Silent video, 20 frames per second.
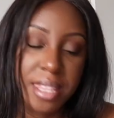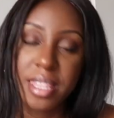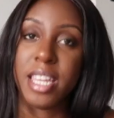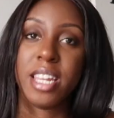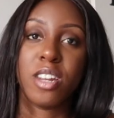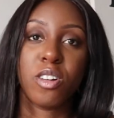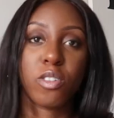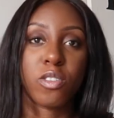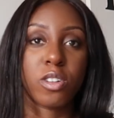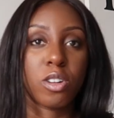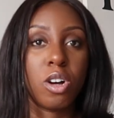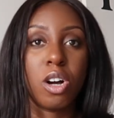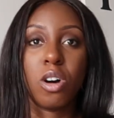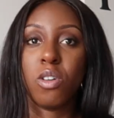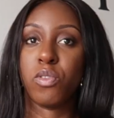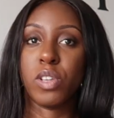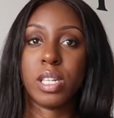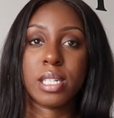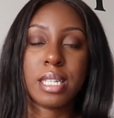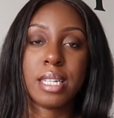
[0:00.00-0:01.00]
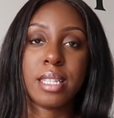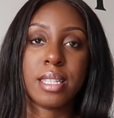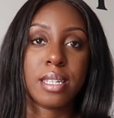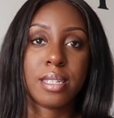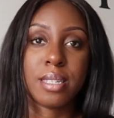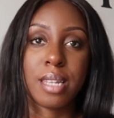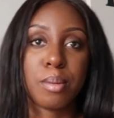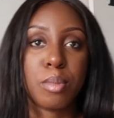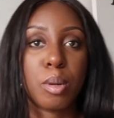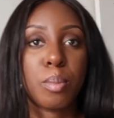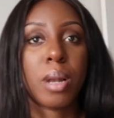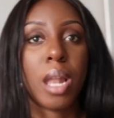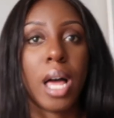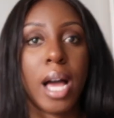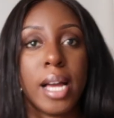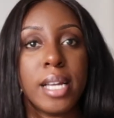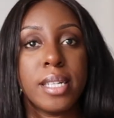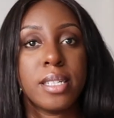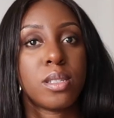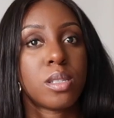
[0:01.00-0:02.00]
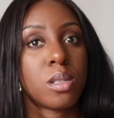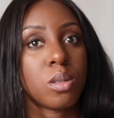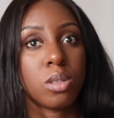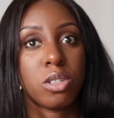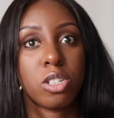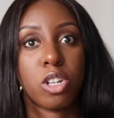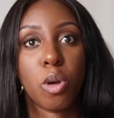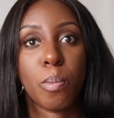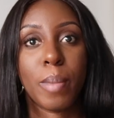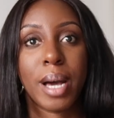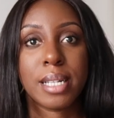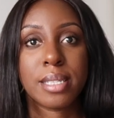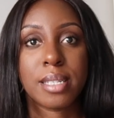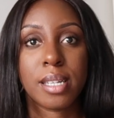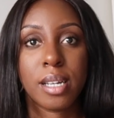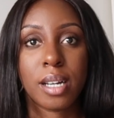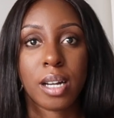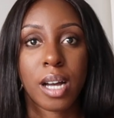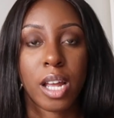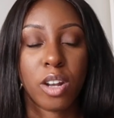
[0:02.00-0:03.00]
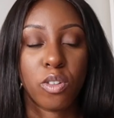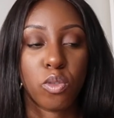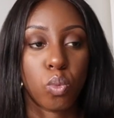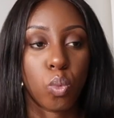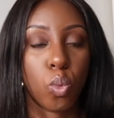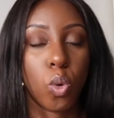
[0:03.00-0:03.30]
then obviously the same applies no matter kind of